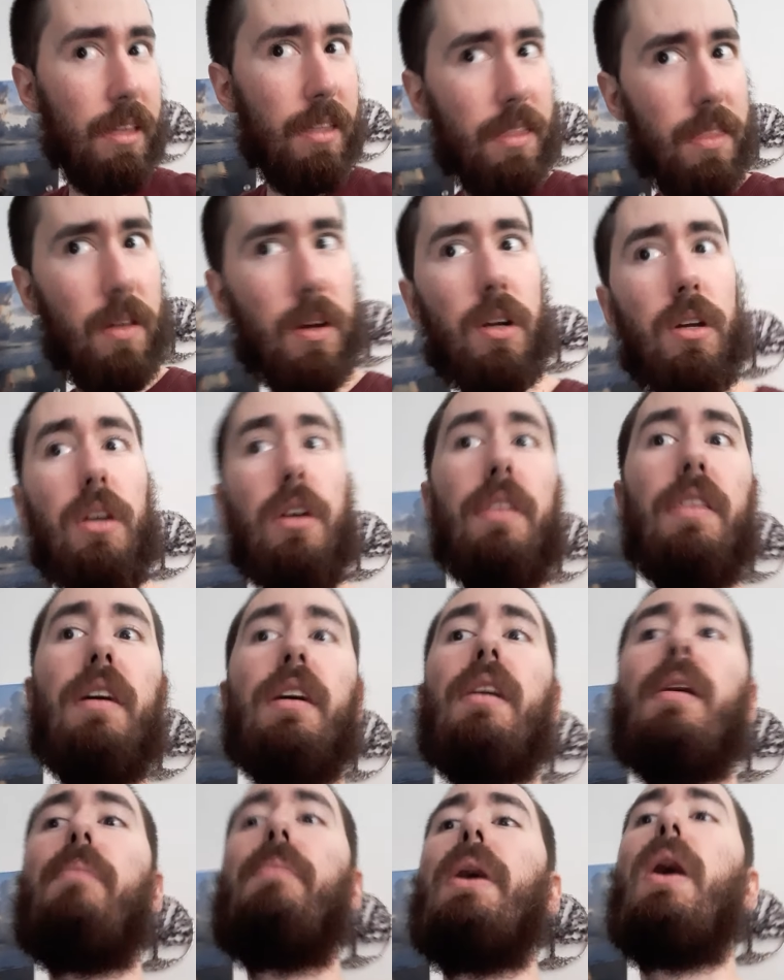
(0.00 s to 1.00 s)
there
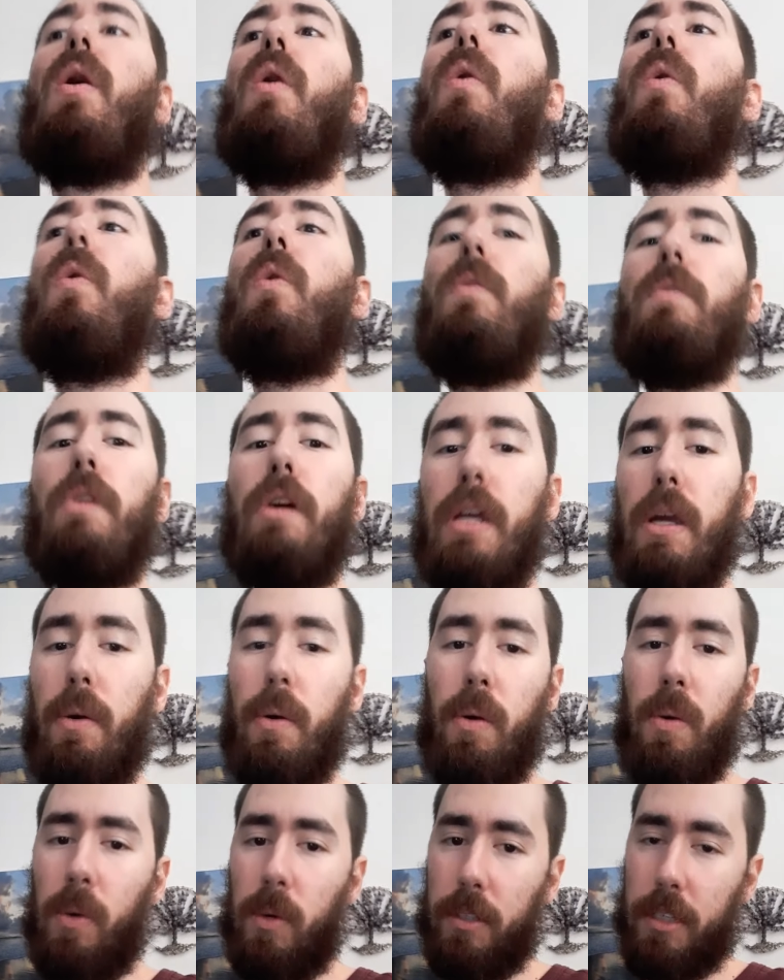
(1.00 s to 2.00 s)
could be a whole video,
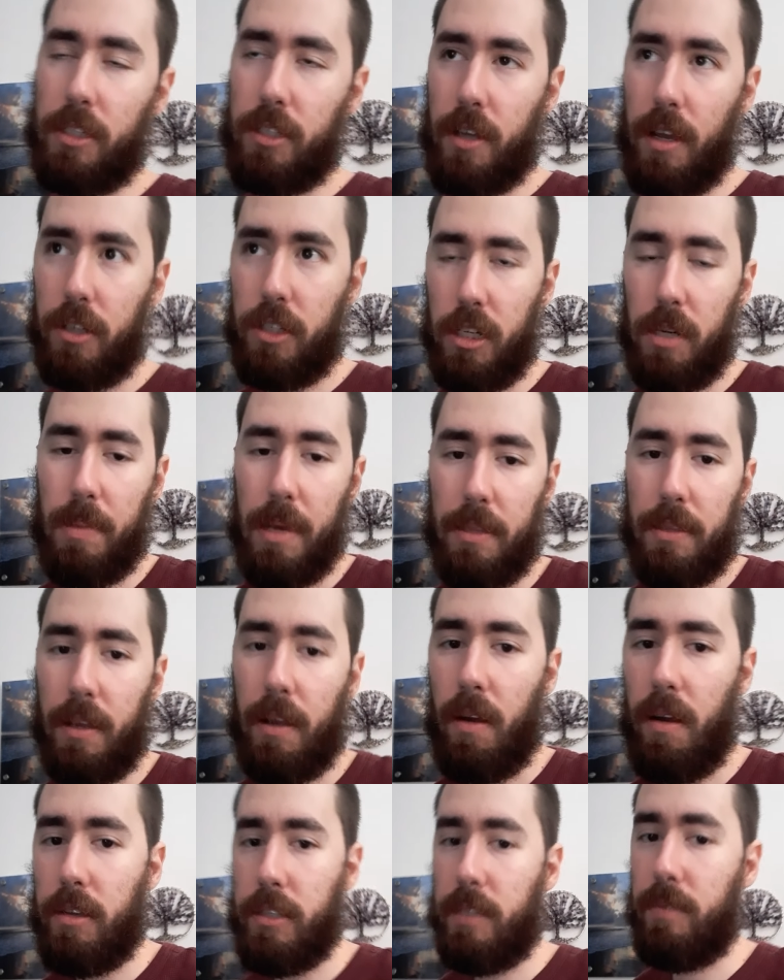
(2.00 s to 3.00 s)
a whole discussion about the
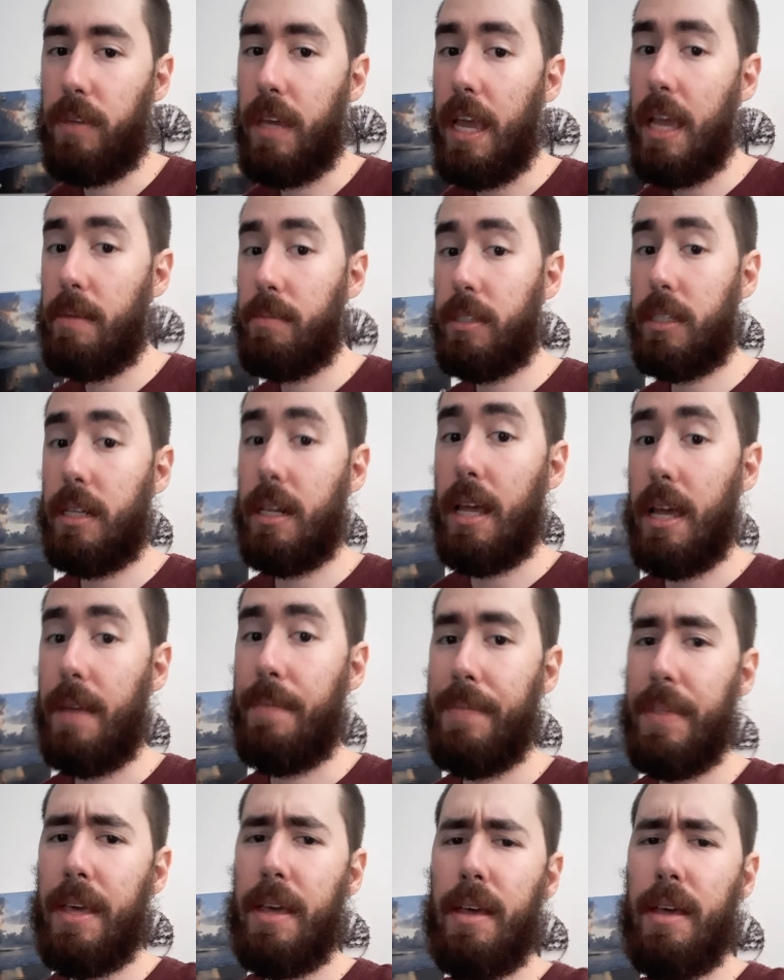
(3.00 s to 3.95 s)
cost of games today.